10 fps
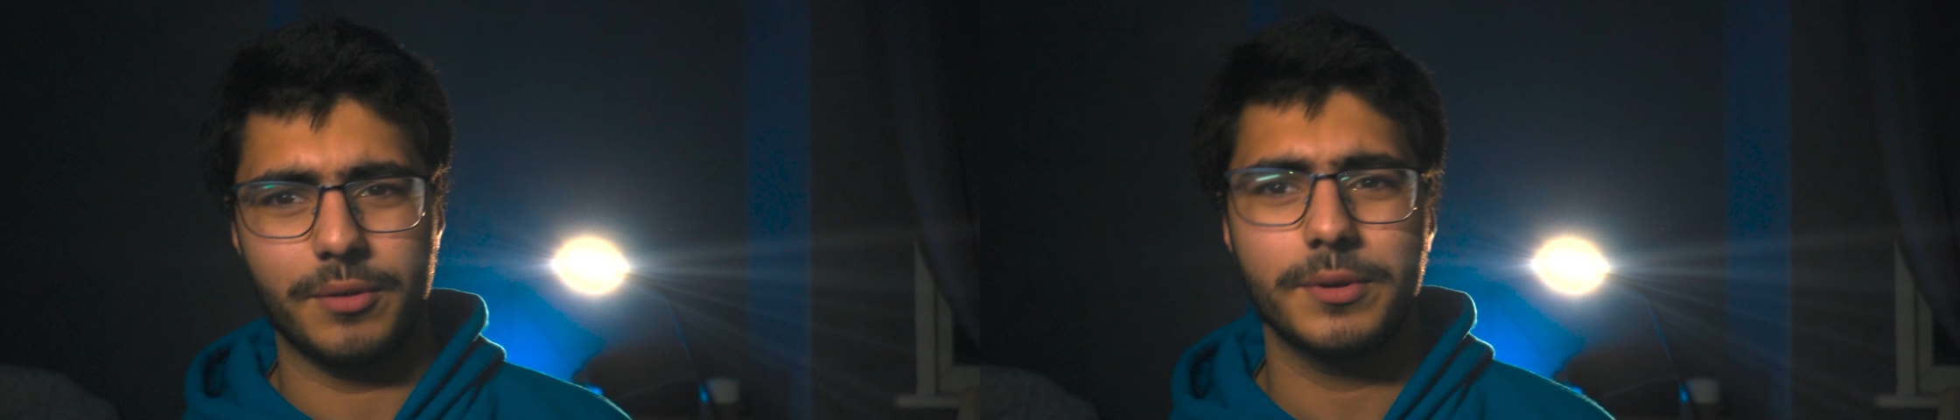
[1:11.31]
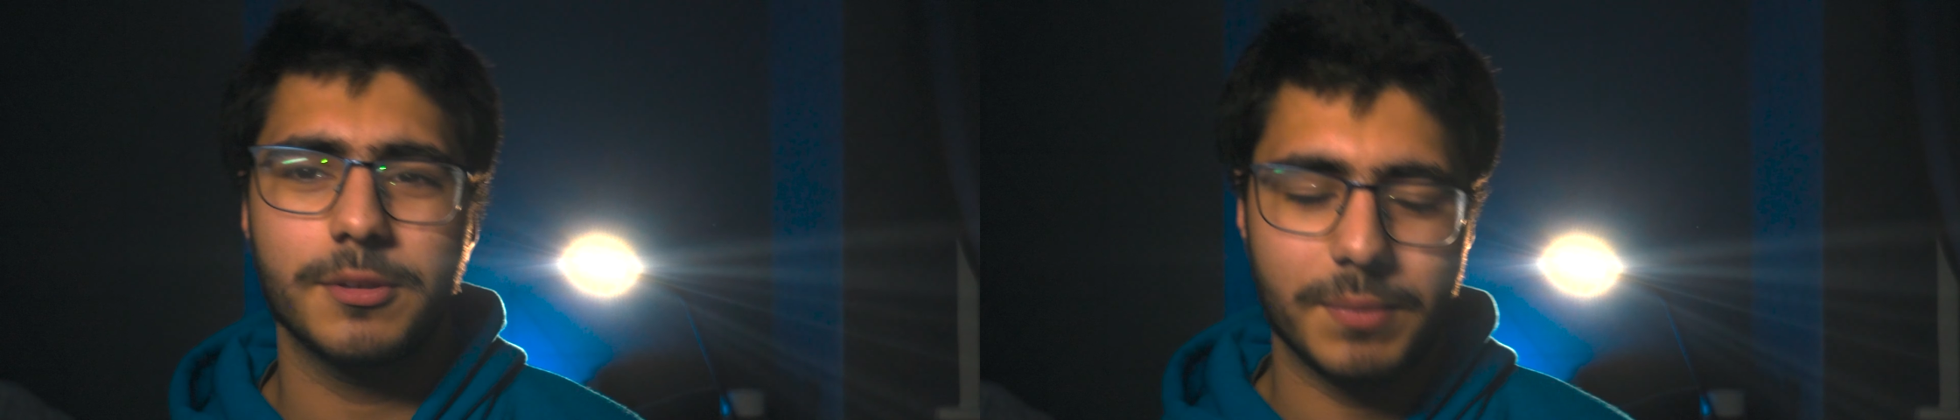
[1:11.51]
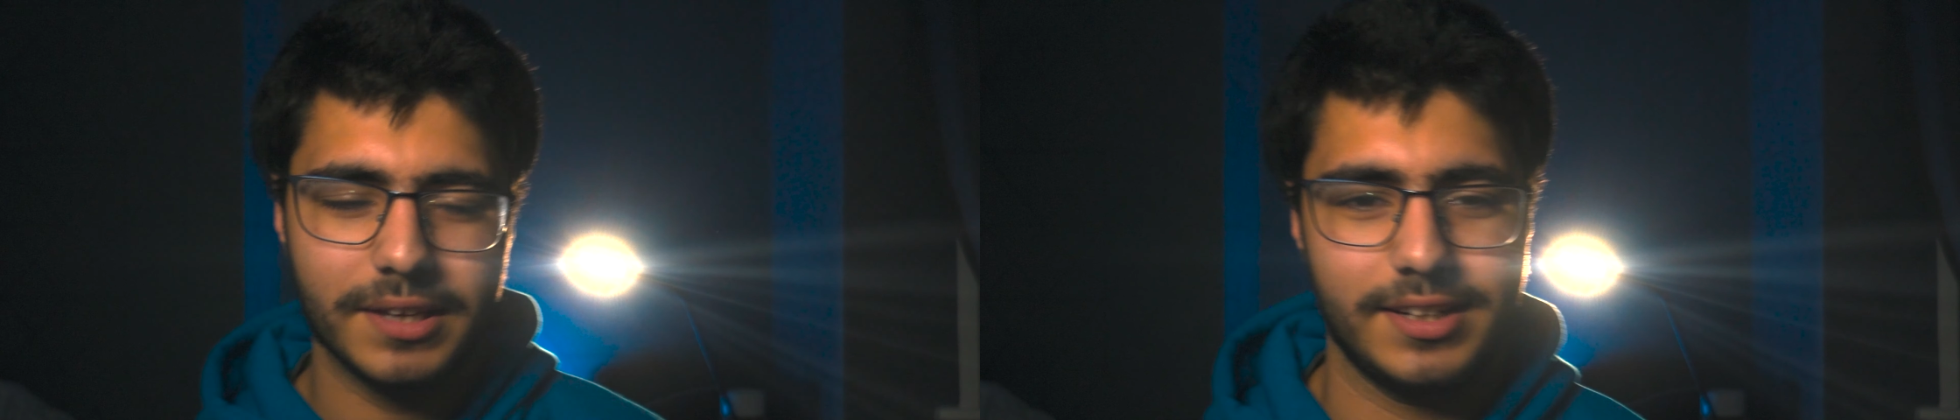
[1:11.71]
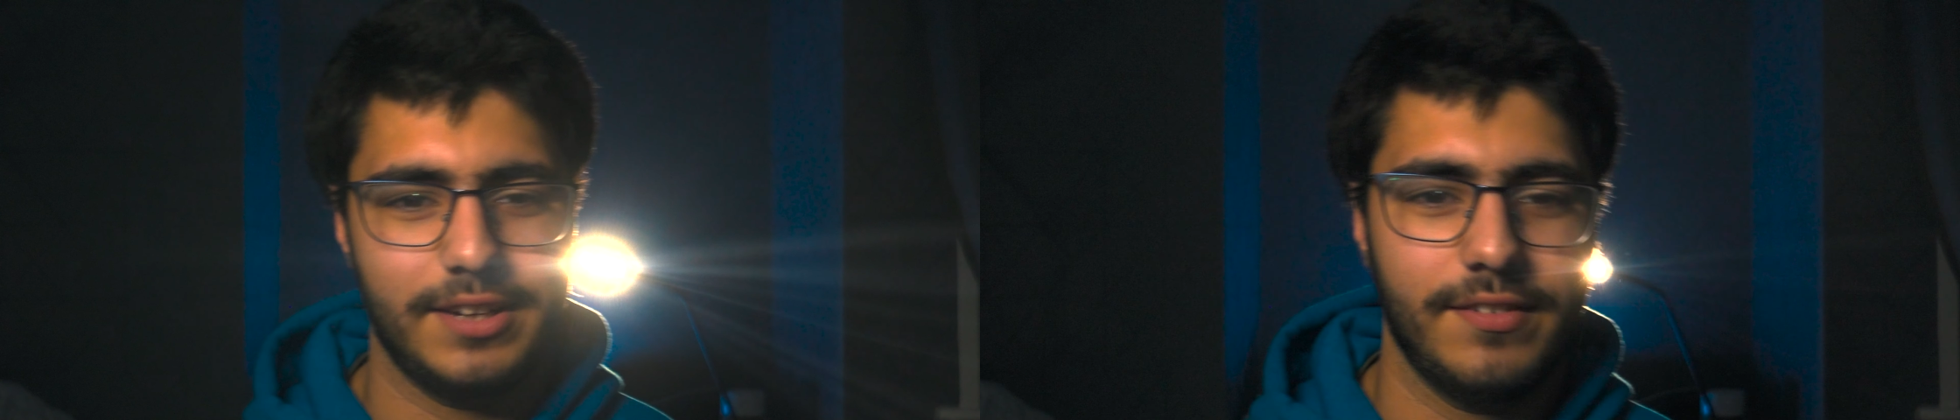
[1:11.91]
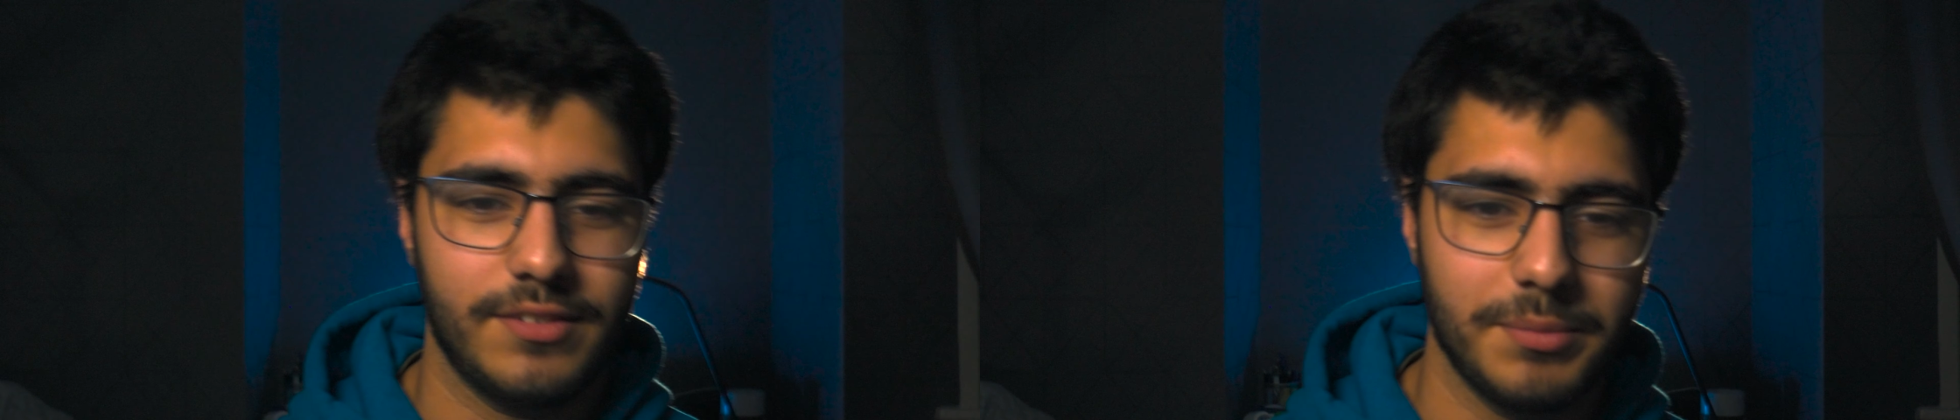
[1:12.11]
which is
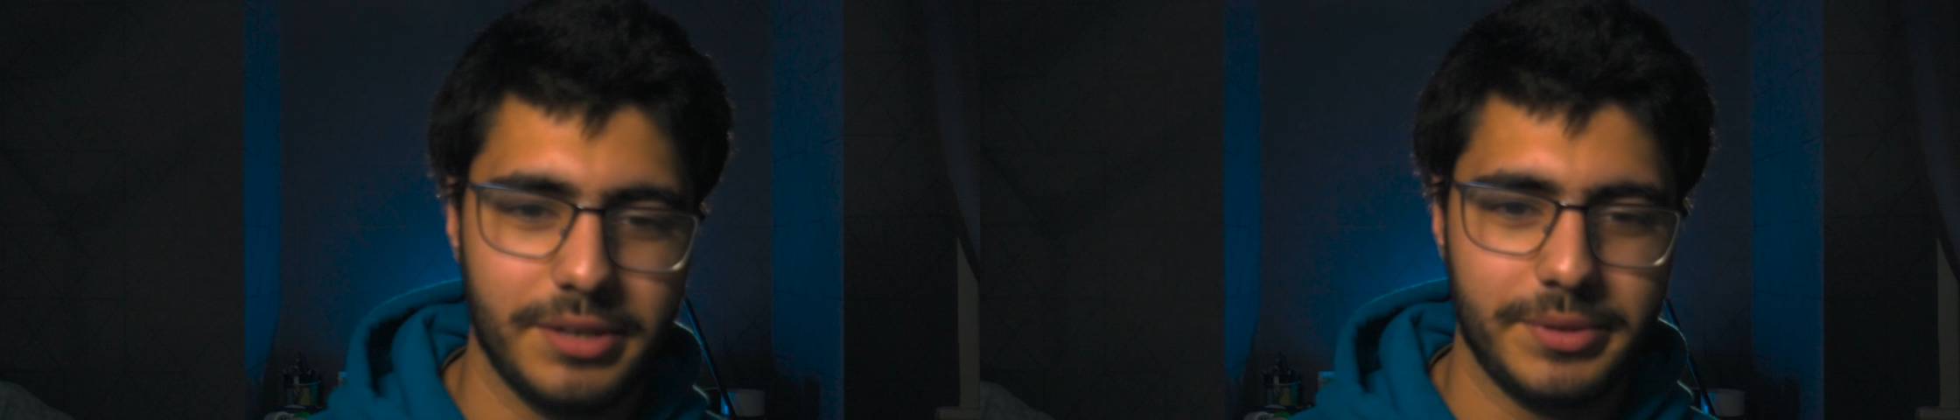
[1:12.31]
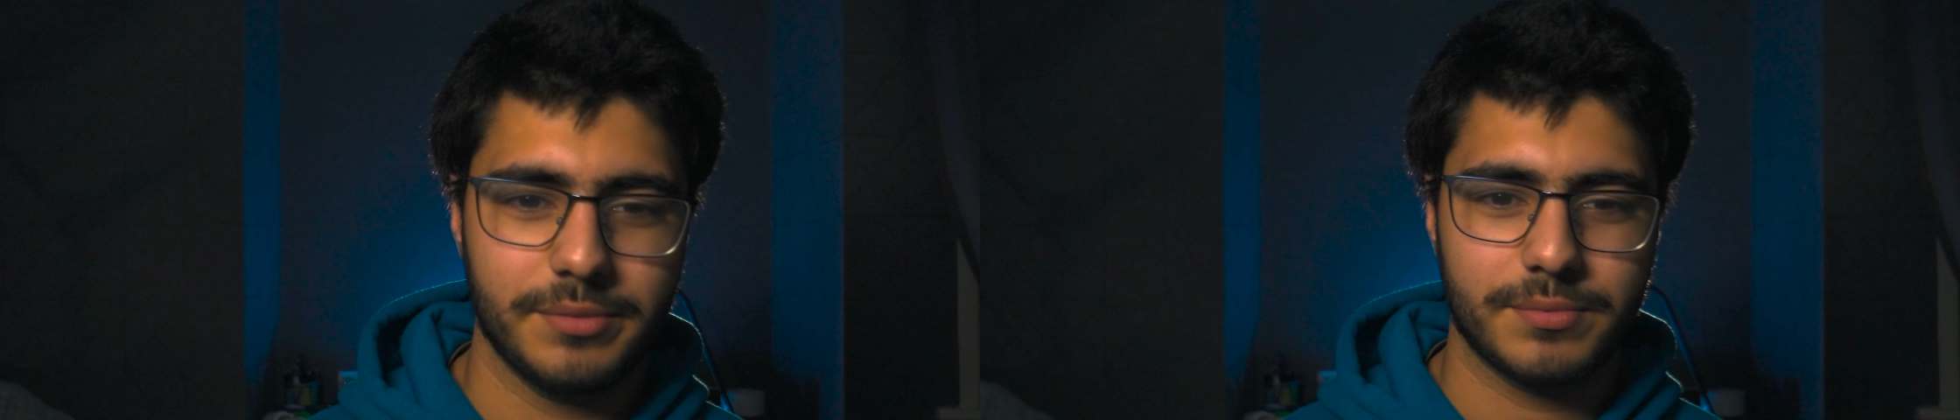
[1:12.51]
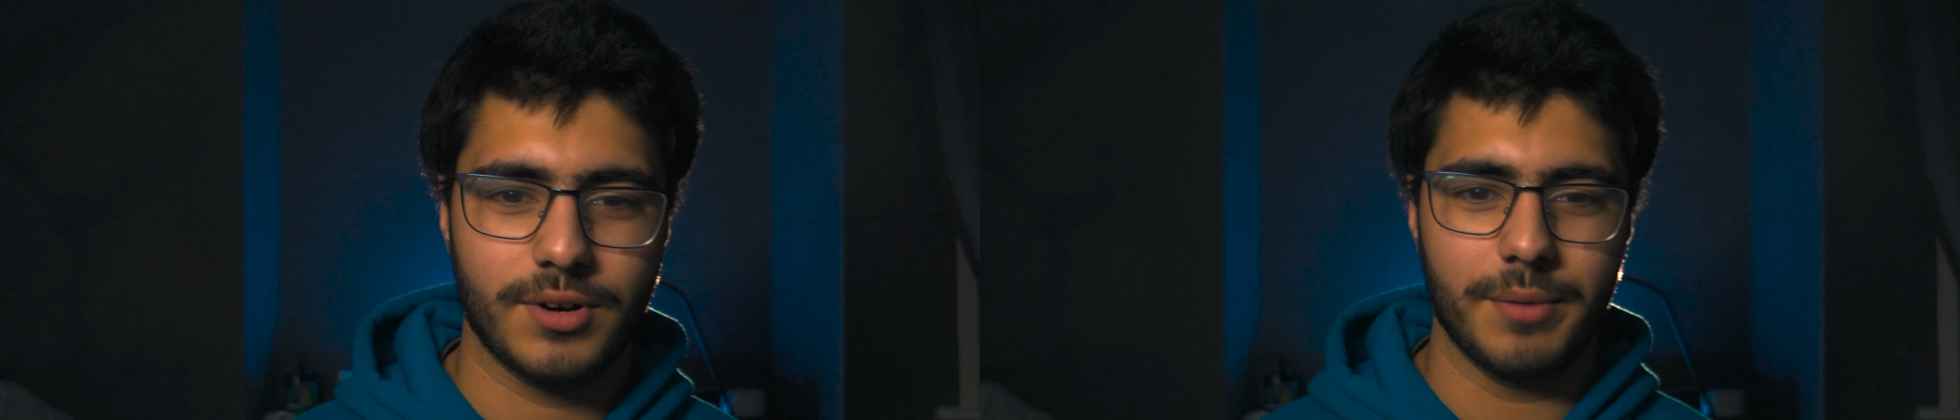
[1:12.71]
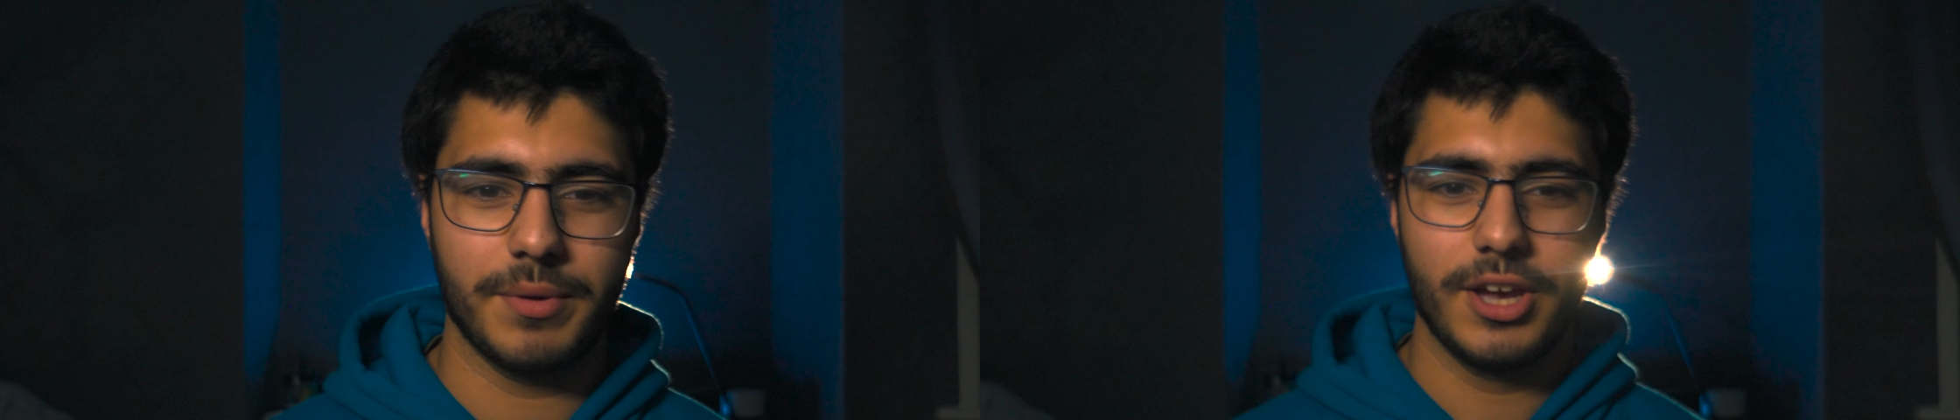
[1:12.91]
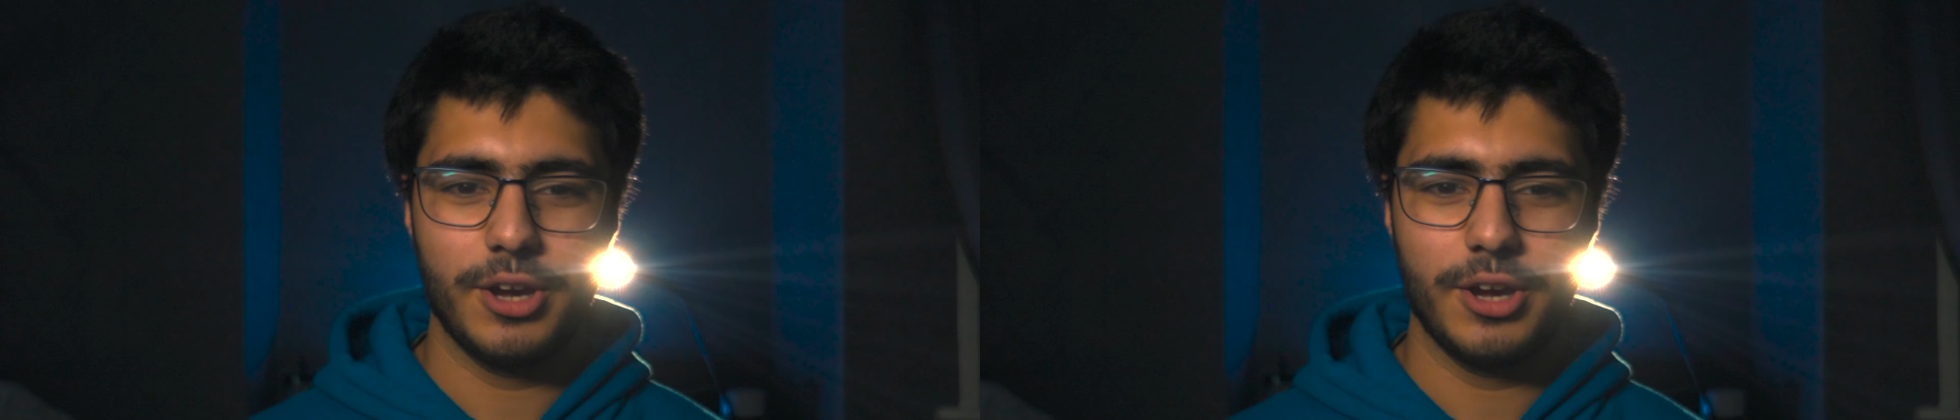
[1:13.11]
basically 50 millimeter prime,